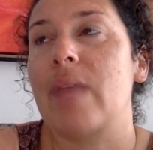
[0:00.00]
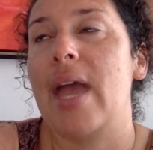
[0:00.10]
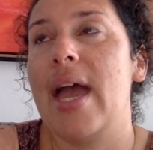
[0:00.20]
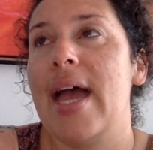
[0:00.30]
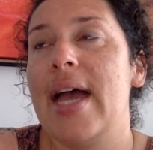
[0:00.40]

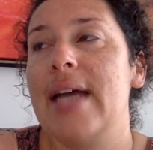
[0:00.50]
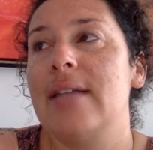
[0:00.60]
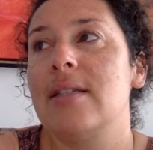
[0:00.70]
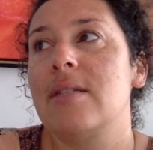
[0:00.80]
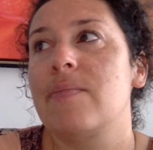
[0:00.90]

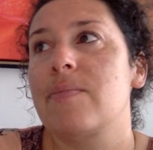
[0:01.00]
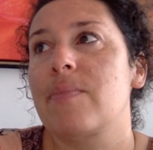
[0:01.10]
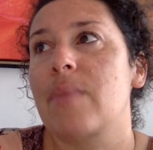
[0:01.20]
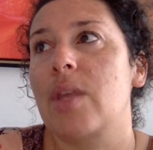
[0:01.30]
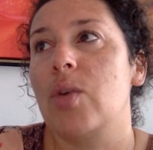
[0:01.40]
and
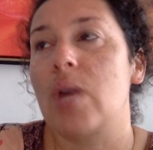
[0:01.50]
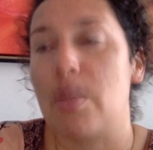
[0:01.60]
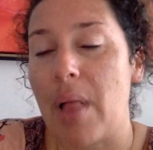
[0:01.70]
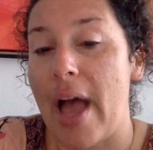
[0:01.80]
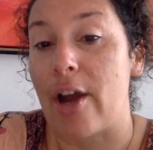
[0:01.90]
you could
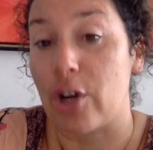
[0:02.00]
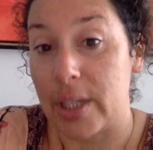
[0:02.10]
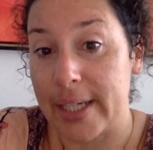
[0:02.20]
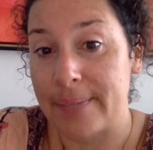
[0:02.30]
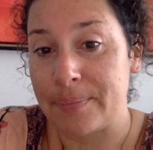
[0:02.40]
apply
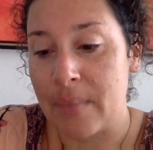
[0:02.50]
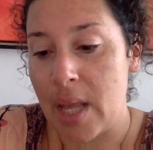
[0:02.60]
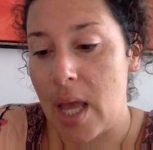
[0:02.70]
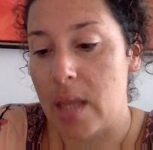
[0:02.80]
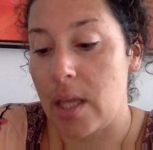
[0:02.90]
early.
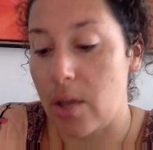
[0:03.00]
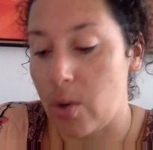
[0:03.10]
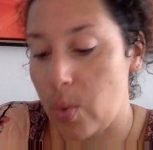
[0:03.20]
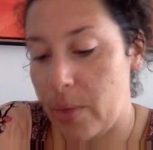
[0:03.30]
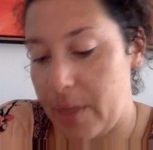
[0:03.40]
The other
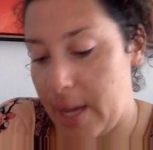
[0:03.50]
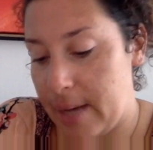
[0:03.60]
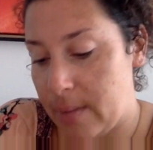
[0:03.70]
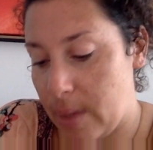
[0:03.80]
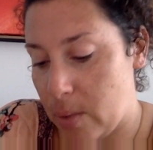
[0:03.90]
cool
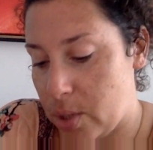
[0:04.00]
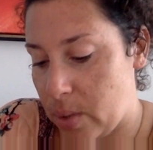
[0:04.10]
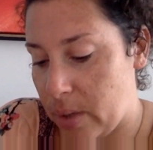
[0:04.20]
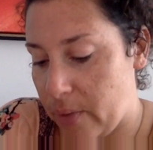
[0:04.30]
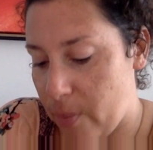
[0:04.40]
thing that we're
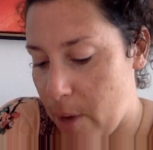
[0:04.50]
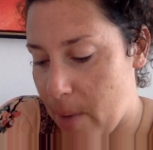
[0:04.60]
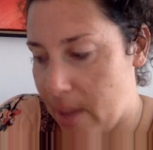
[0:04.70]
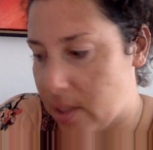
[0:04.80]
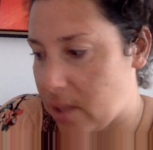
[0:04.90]
doing for Mary
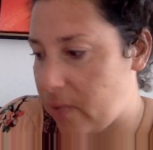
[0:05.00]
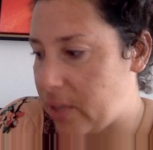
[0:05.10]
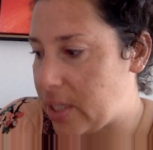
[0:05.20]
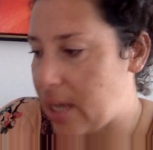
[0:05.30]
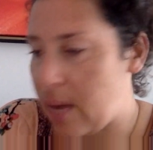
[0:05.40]
Magdalene
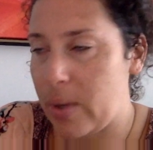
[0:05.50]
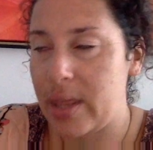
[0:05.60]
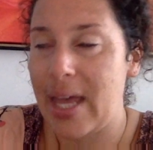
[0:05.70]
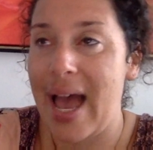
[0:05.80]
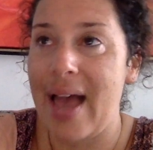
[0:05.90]
Feast Day
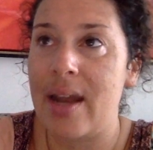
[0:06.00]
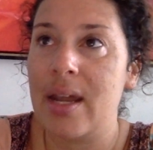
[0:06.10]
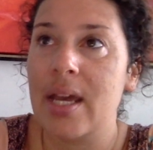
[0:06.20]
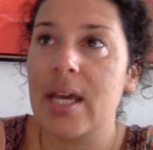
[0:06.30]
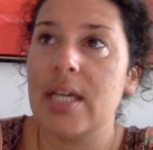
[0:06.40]
with that
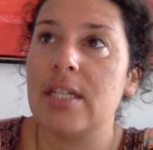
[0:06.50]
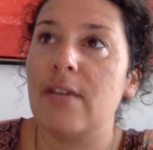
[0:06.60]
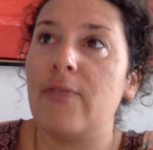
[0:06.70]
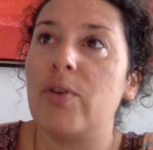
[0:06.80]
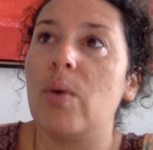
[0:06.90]
is
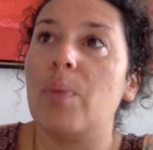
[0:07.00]
if you